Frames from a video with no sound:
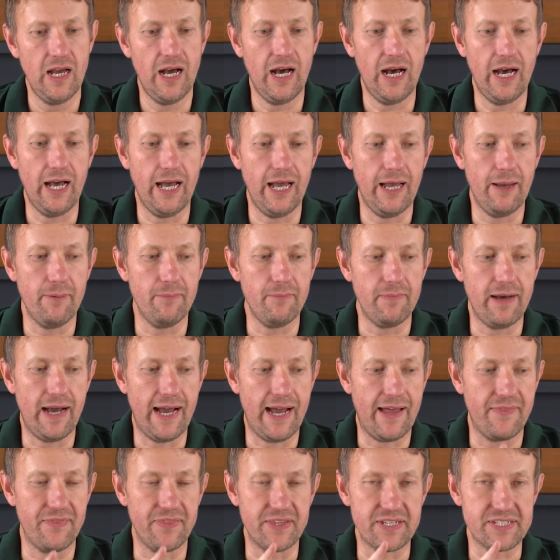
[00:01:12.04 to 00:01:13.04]
and
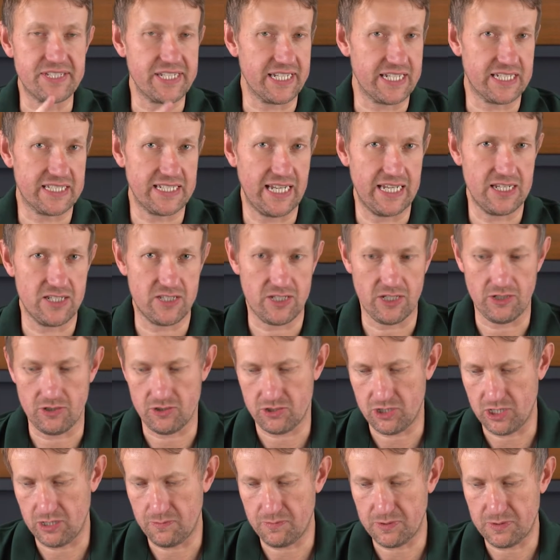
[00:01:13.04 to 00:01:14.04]
the 682
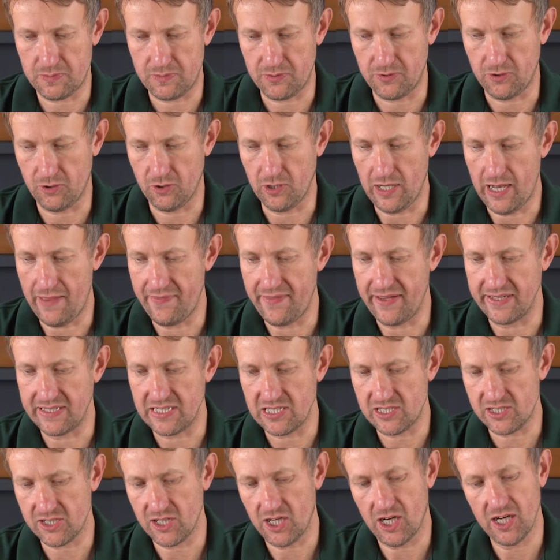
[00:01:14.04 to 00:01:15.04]
Supersport, and they
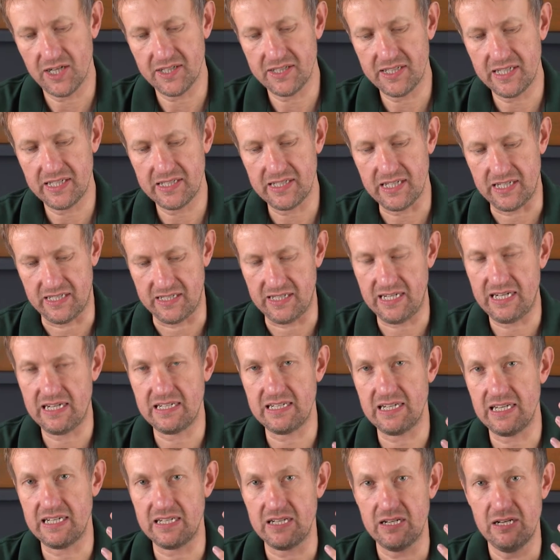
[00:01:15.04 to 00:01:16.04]
decided it
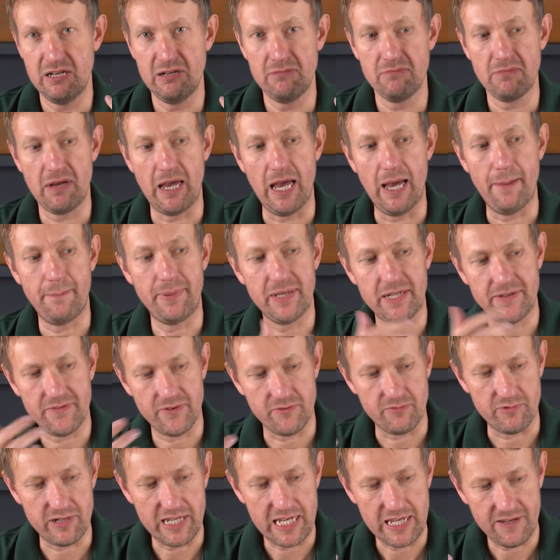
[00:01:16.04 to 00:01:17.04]
needed a bit of a
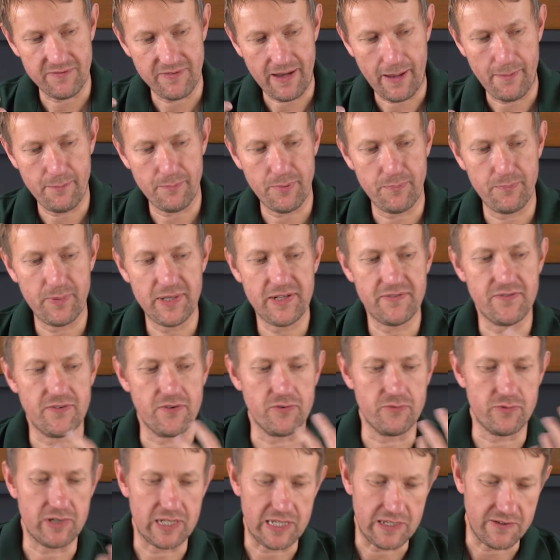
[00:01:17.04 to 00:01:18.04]
revamp, a bit of a
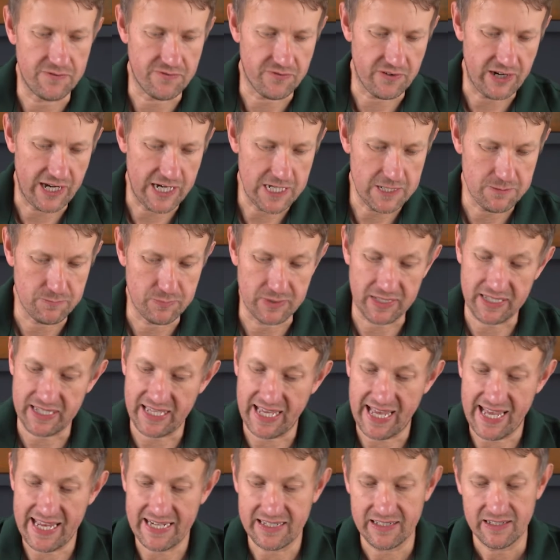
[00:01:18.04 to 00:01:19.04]
refresh, but
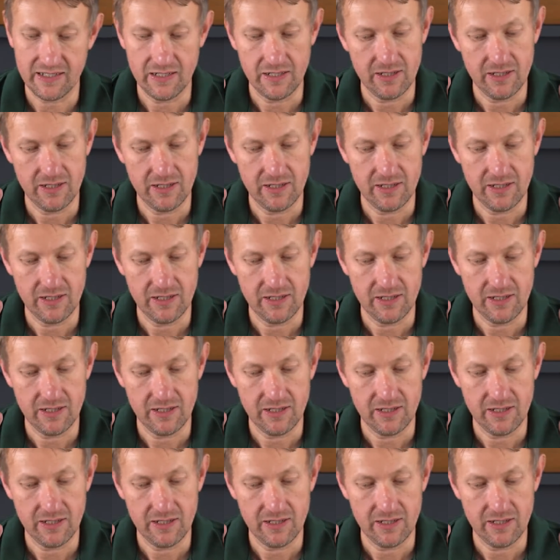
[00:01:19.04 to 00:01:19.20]
again,